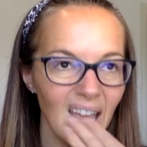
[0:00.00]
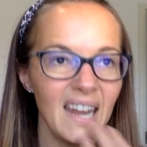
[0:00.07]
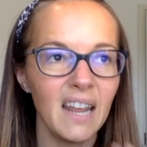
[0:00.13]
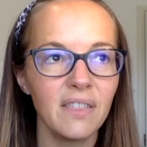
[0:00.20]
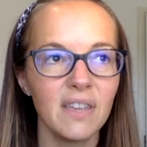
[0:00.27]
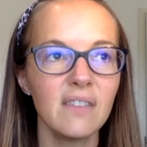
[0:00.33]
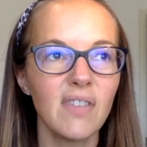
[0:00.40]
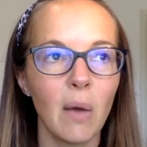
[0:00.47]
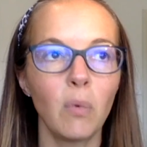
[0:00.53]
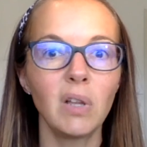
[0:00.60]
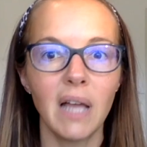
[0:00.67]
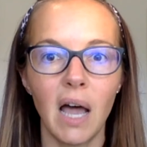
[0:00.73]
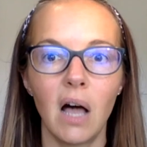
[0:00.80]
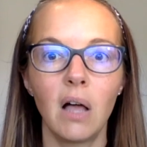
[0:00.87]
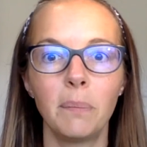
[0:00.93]
And I think that will
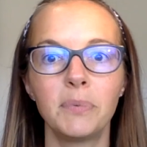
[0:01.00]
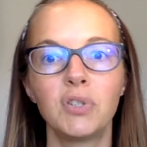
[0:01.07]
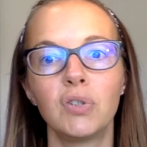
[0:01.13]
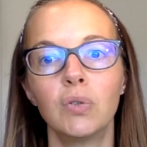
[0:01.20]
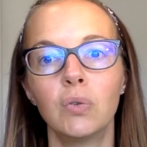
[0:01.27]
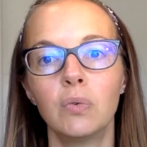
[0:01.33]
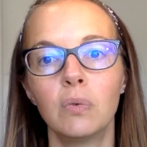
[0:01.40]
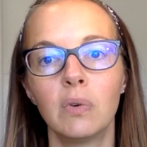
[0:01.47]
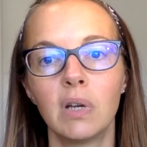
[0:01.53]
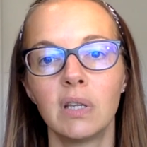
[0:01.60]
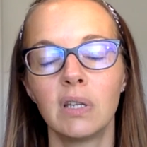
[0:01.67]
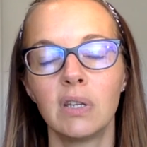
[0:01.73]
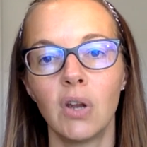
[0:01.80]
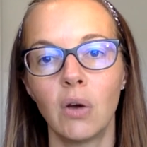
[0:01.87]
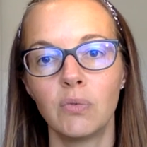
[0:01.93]
help to,
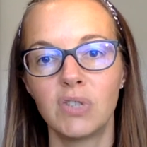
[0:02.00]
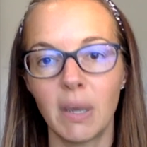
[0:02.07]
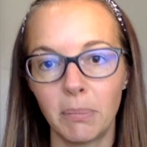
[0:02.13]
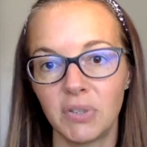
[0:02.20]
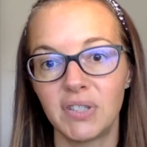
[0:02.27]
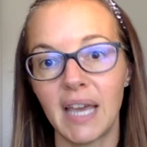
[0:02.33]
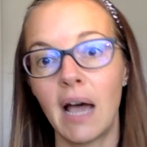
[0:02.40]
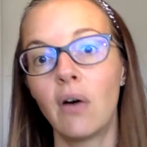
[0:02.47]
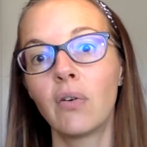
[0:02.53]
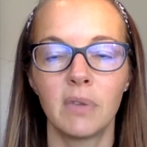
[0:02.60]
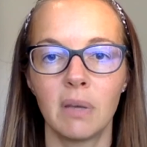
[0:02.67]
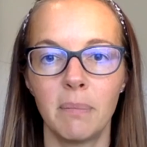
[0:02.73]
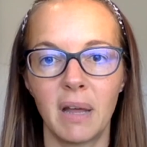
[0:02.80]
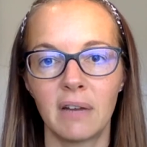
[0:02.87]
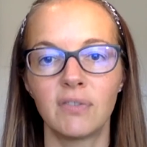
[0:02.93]
double down
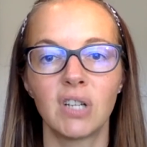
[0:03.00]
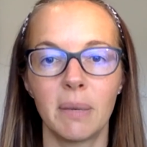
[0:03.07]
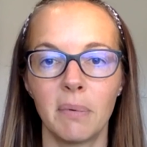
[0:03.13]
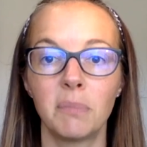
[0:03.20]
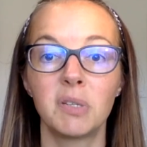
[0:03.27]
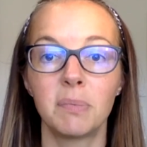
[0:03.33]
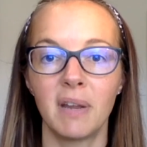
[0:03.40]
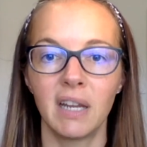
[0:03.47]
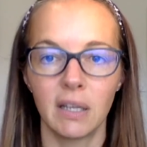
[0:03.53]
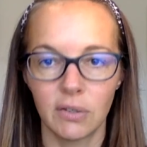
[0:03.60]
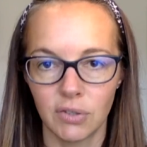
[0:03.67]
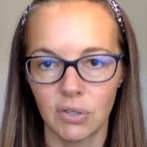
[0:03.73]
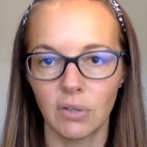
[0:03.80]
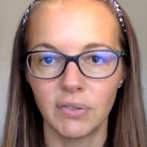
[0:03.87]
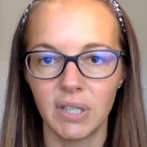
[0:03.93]
the amount of time I'm spending
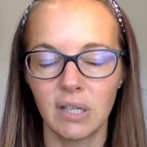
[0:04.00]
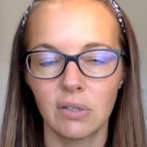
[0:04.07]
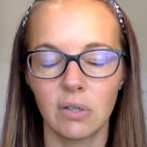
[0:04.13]
consulting.